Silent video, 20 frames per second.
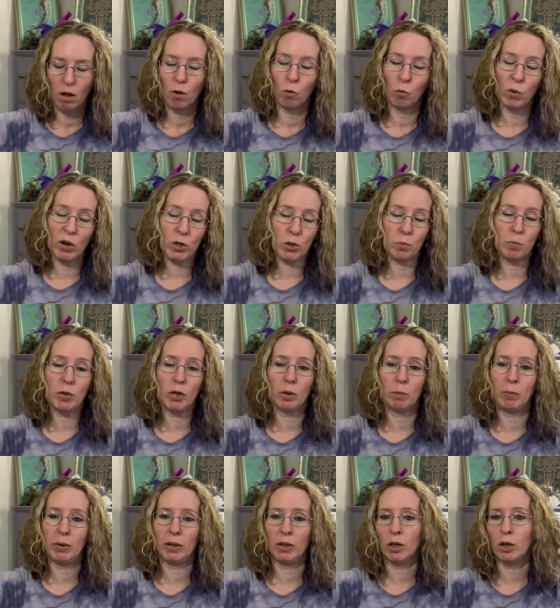which
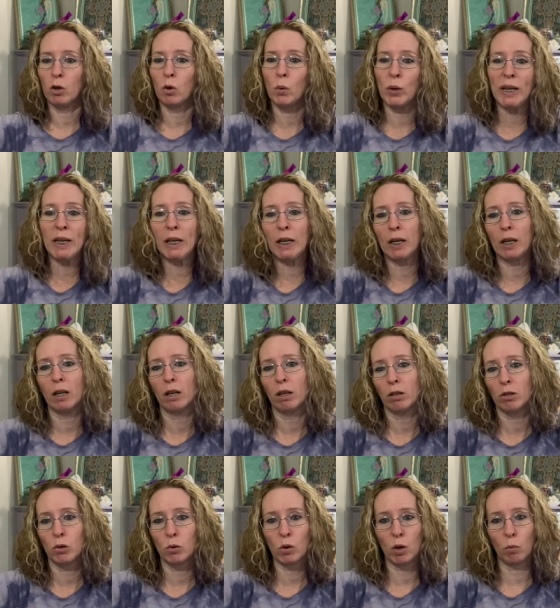Mirabilia Queen
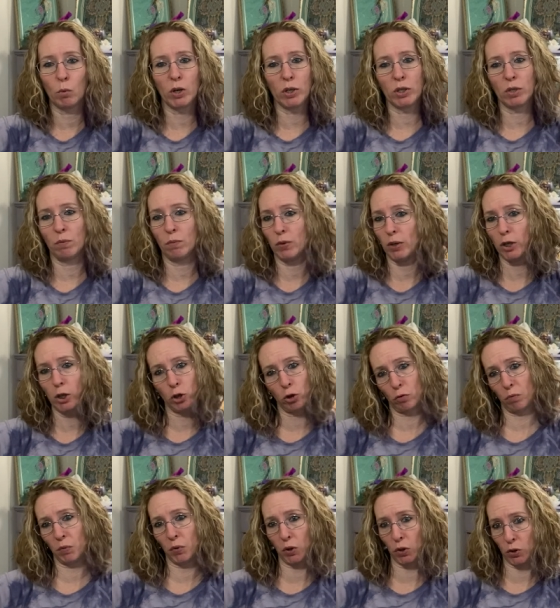do I want to
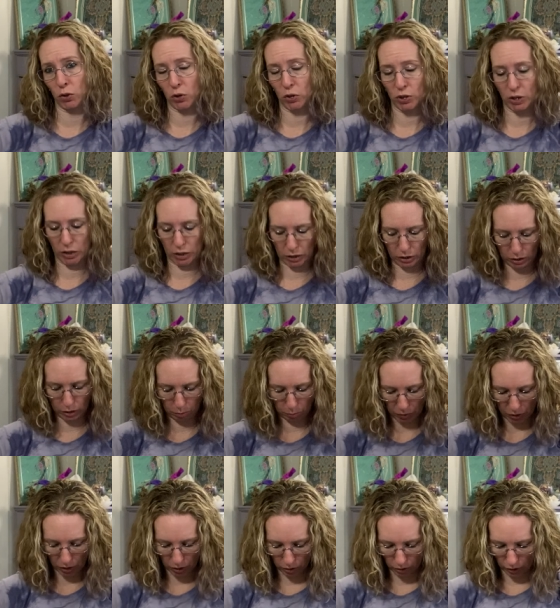finish first? And I'm
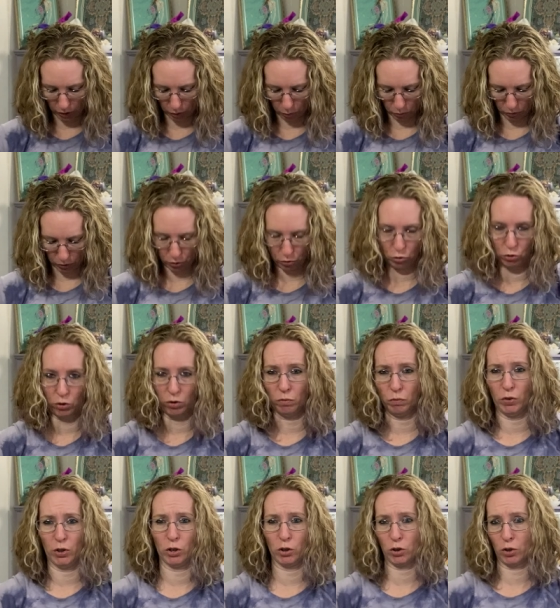kind of like, well, you should
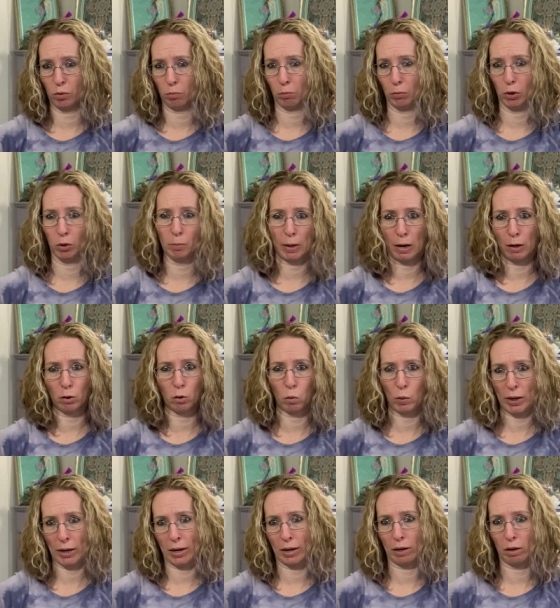finish the Mermaid
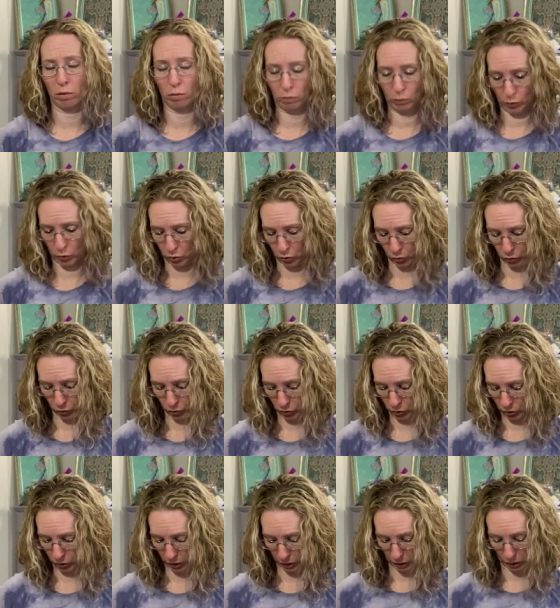Queen
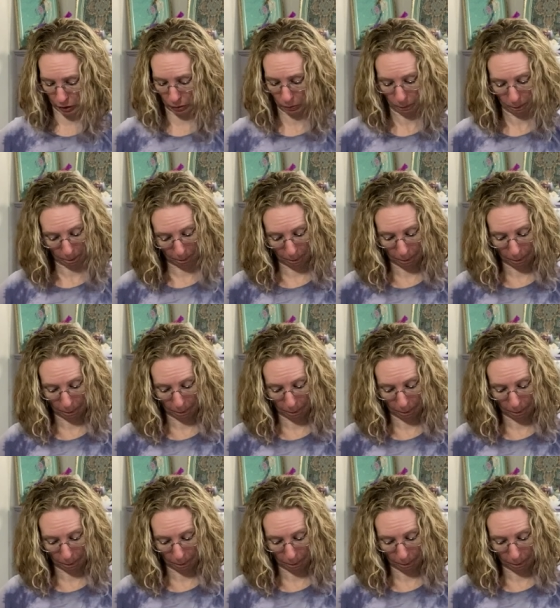first, you know.